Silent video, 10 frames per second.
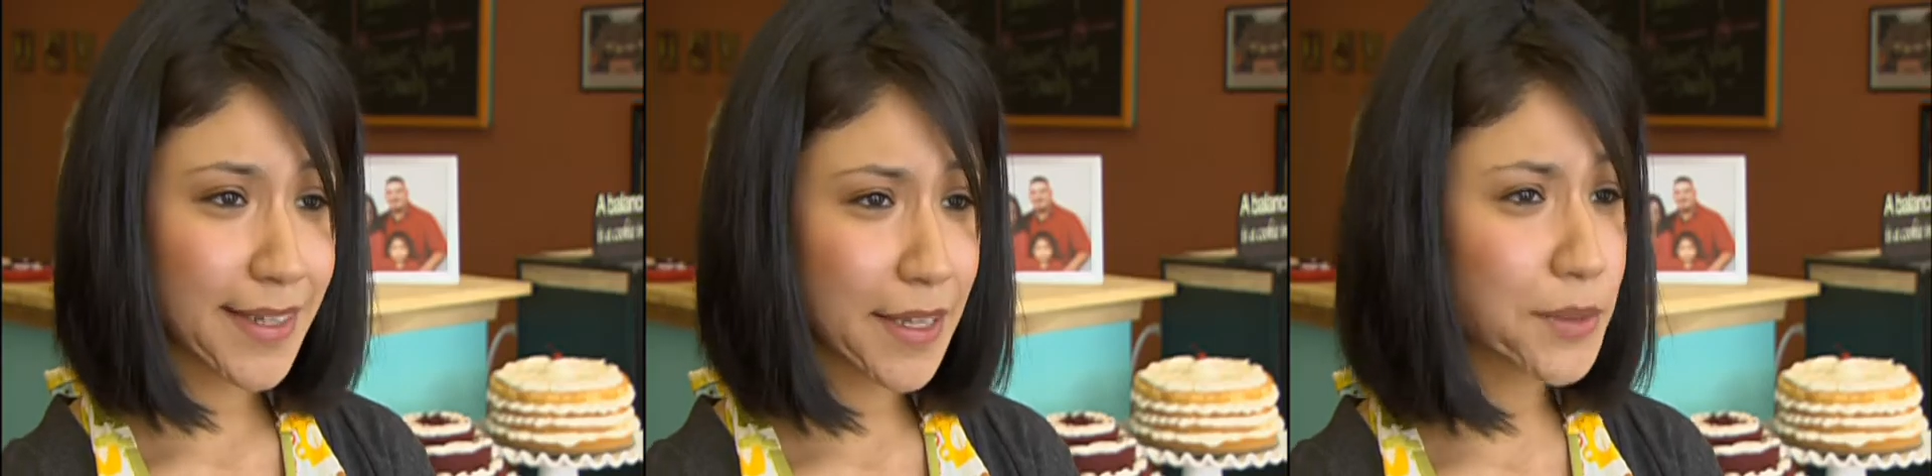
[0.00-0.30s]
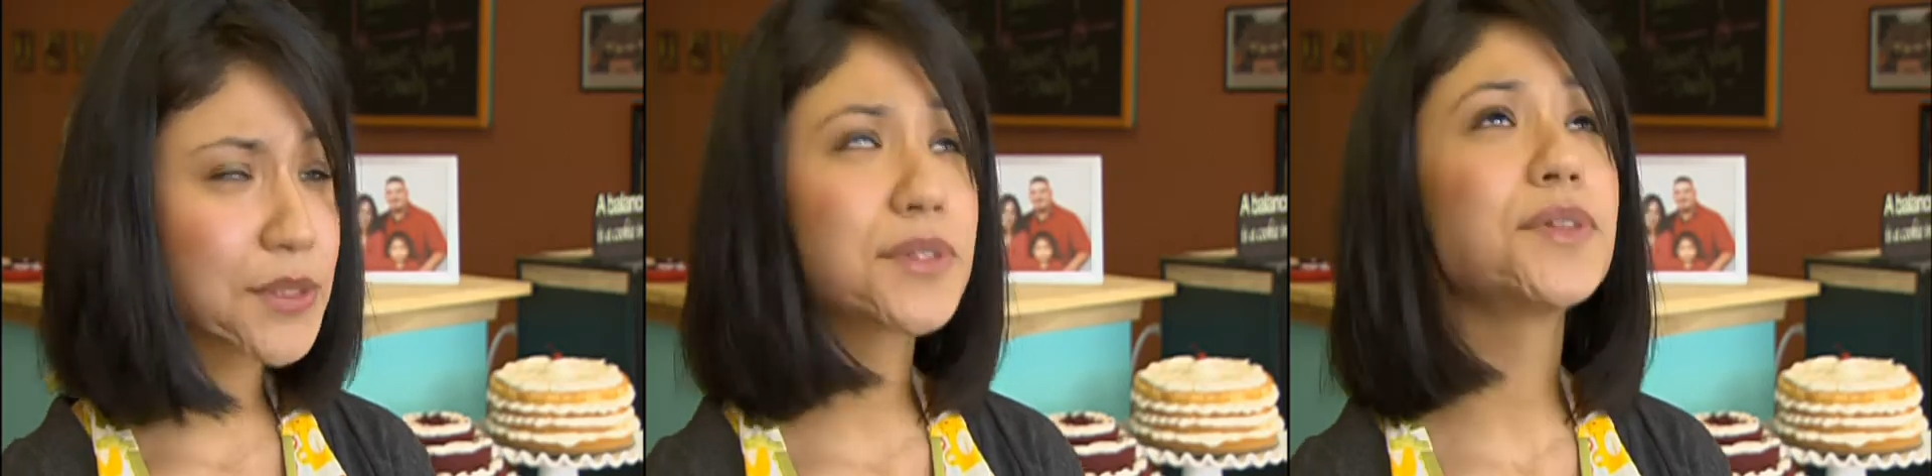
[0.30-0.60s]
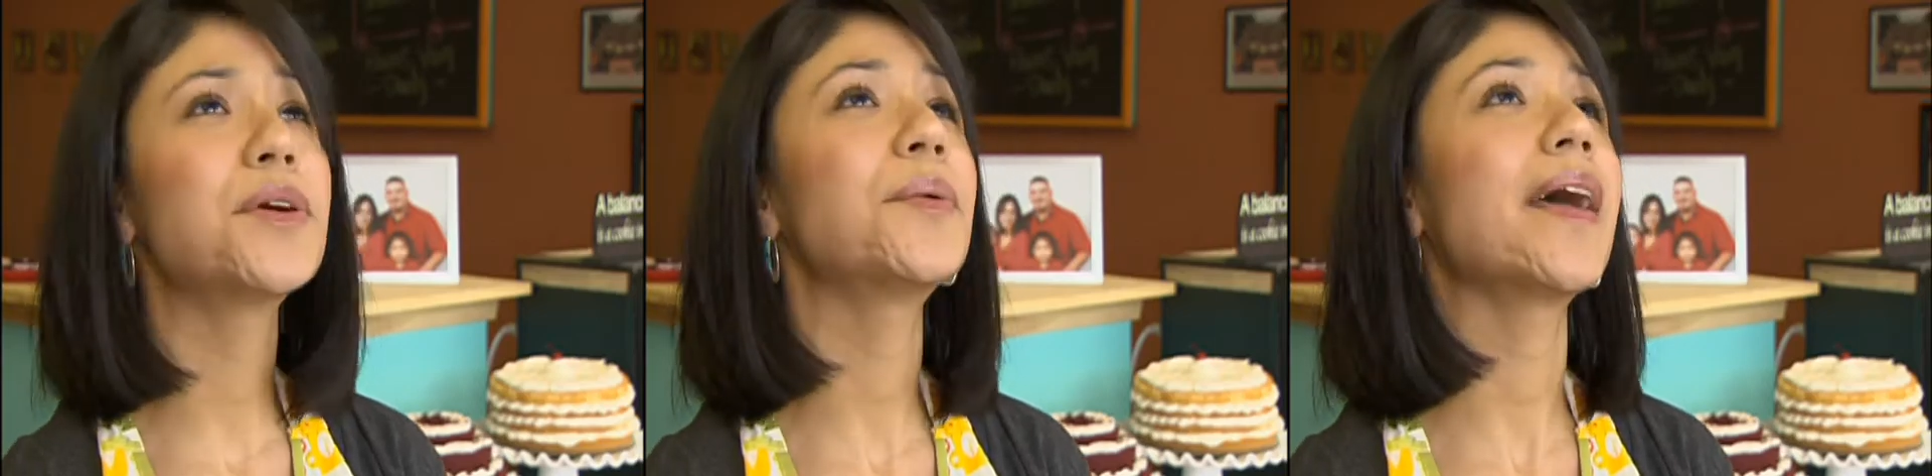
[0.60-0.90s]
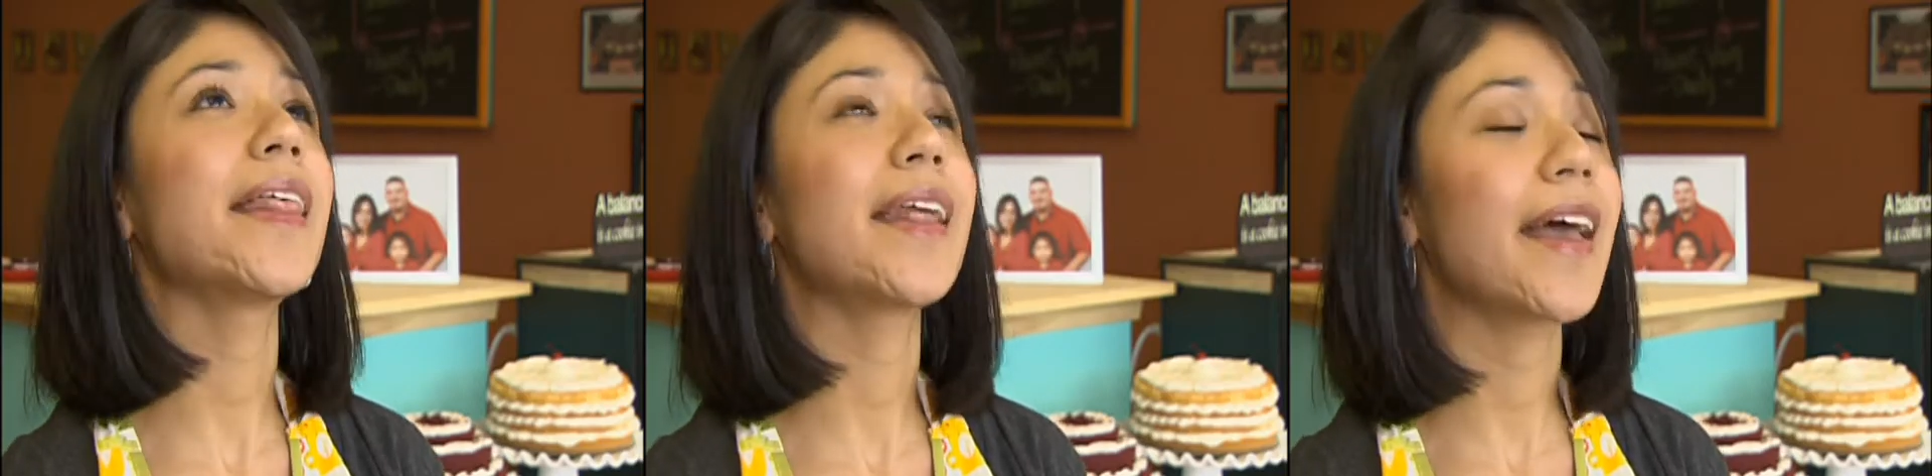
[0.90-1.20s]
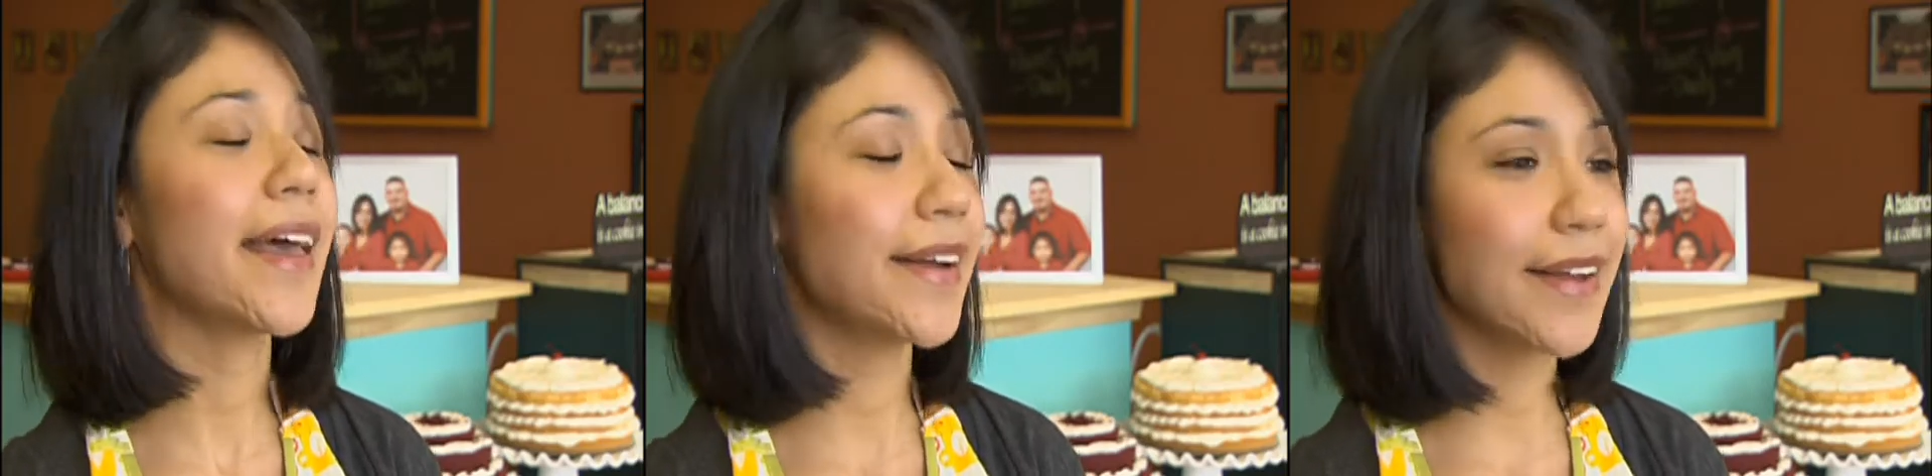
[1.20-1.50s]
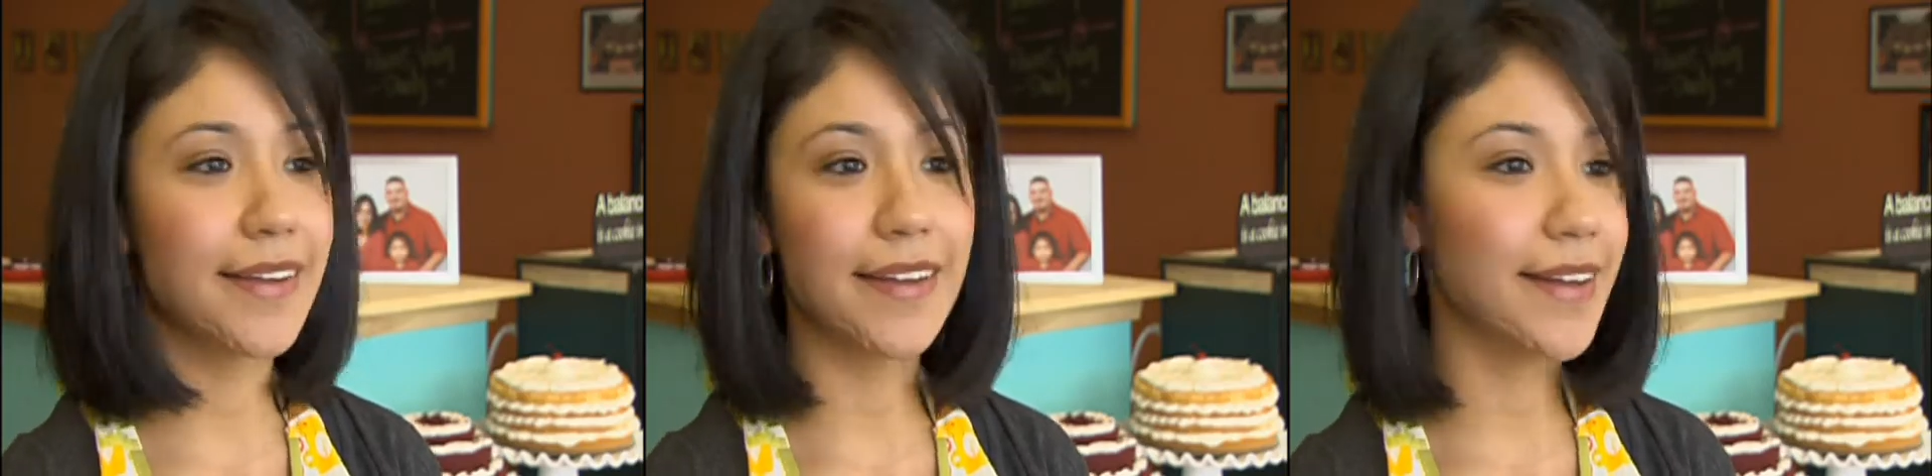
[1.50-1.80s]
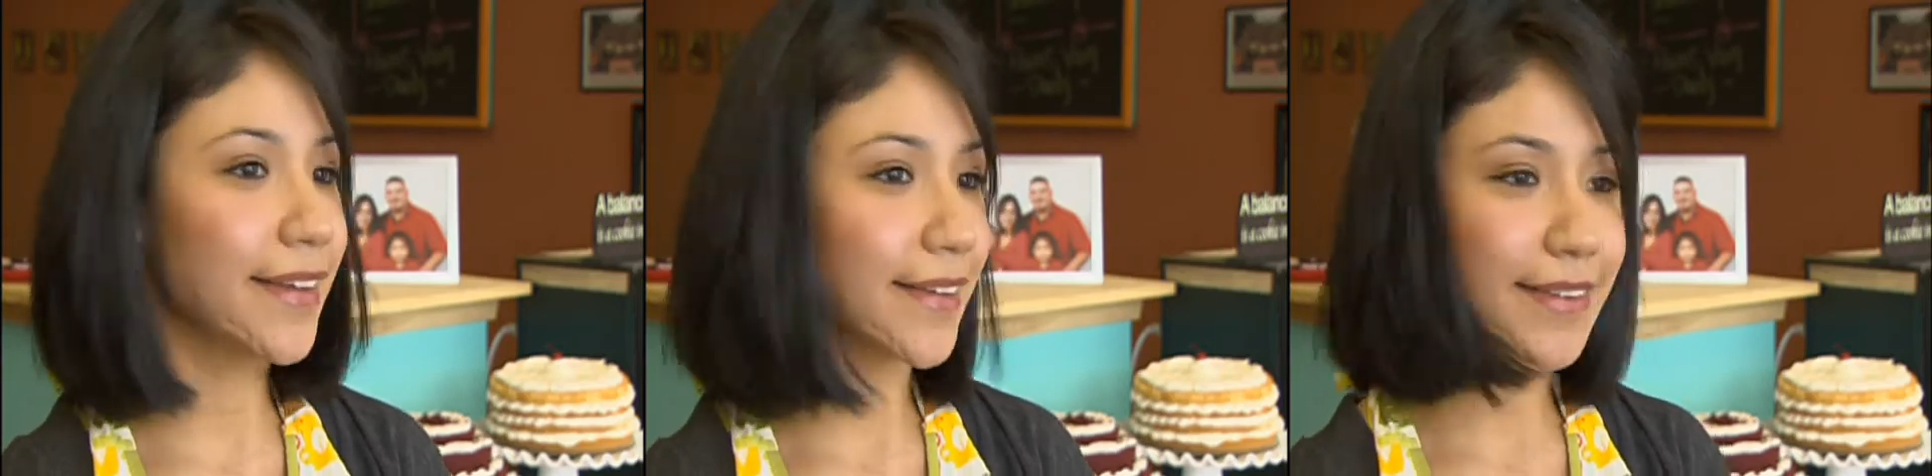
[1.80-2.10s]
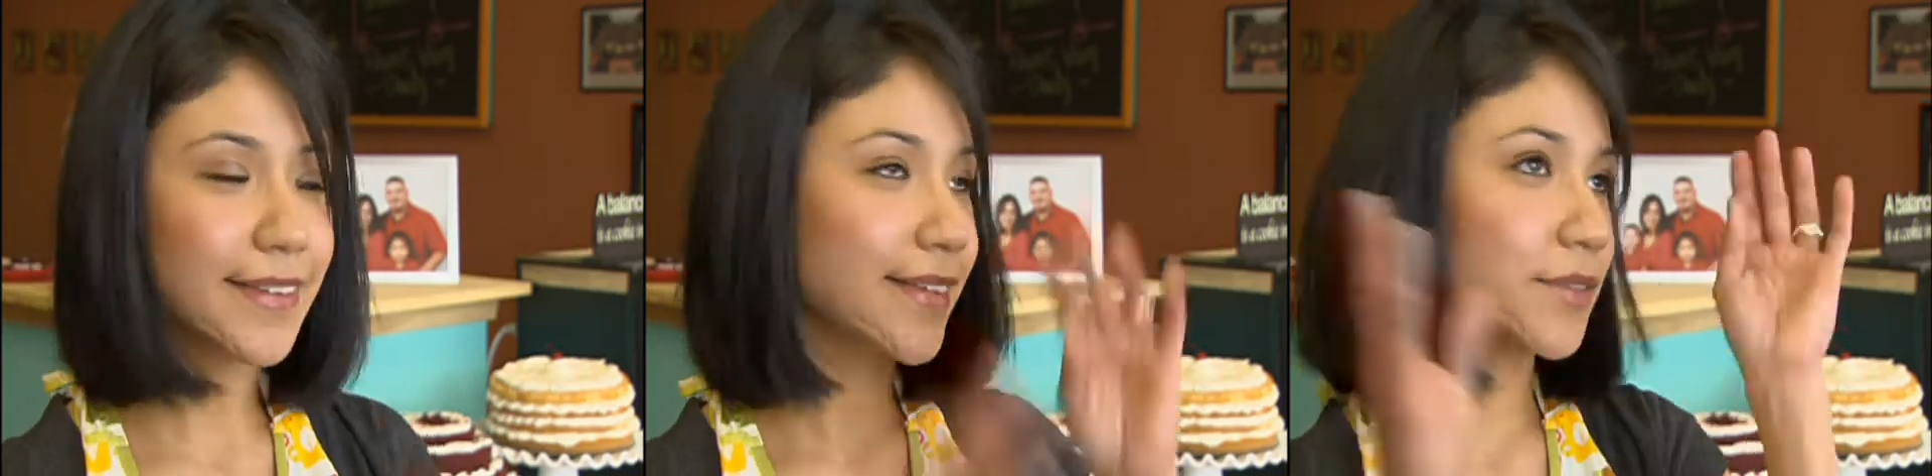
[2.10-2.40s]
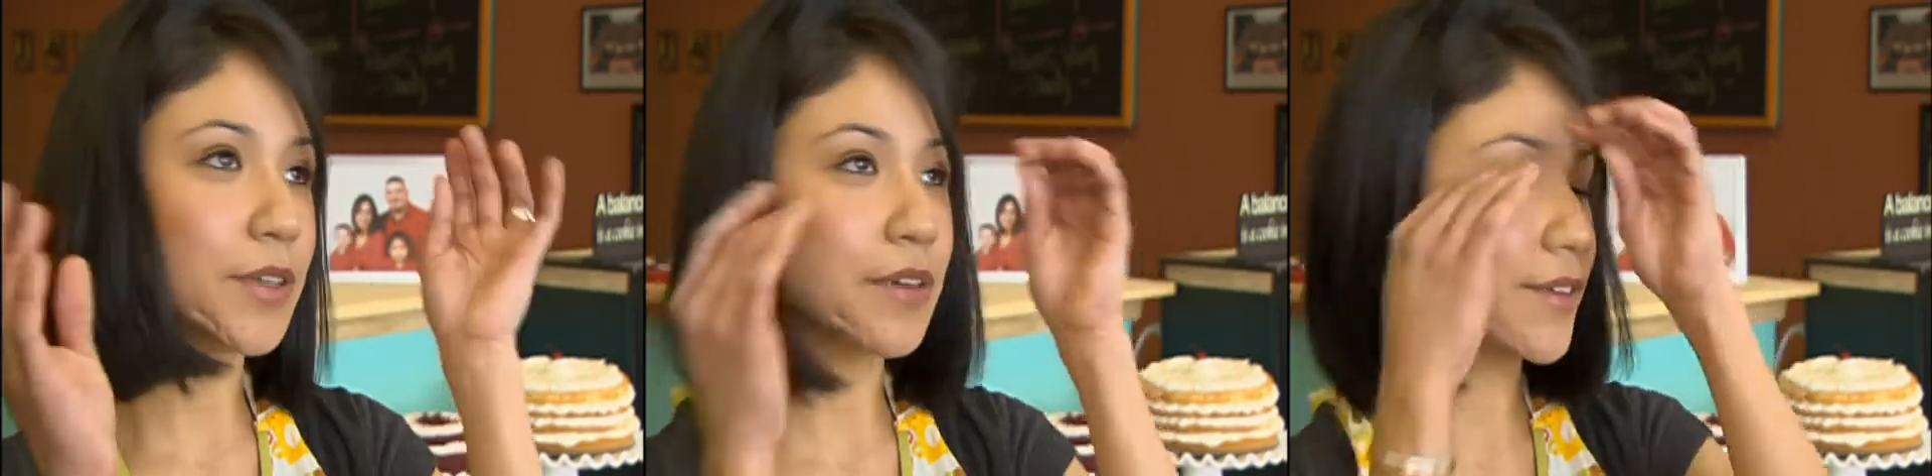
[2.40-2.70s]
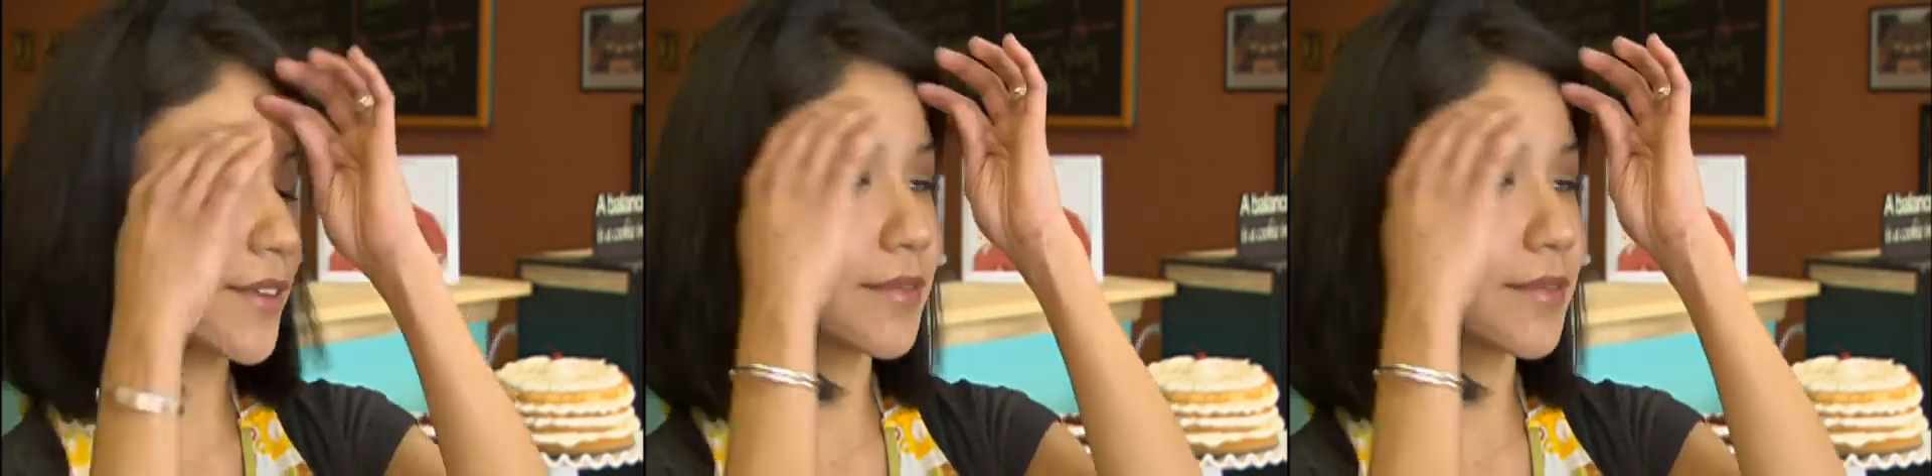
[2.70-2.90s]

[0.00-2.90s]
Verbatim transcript: There was no way that I had an idea when I,